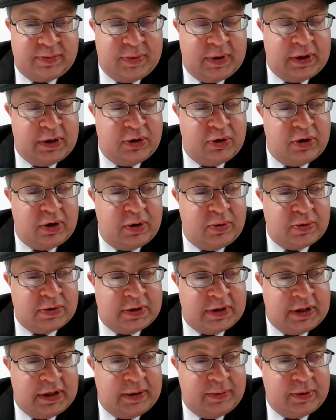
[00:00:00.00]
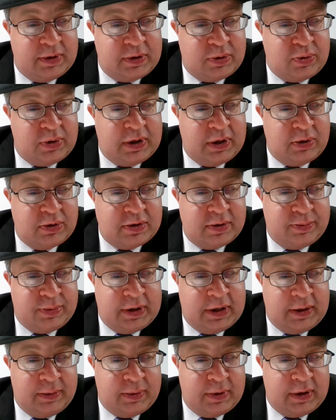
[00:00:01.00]
My hearing was damaged when I was a
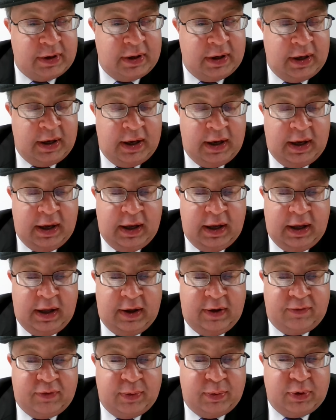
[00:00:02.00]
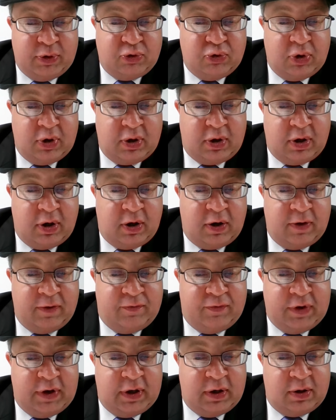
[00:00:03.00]
baby from a drug
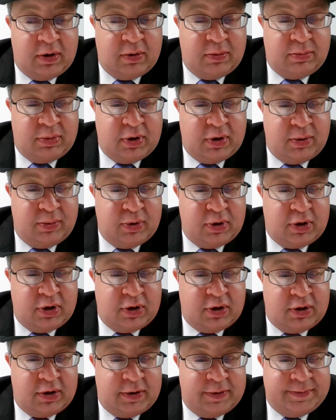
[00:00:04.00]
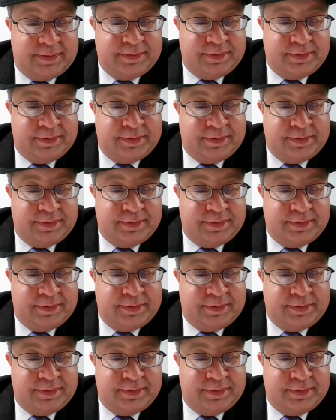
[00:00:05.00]
called phenobarbital.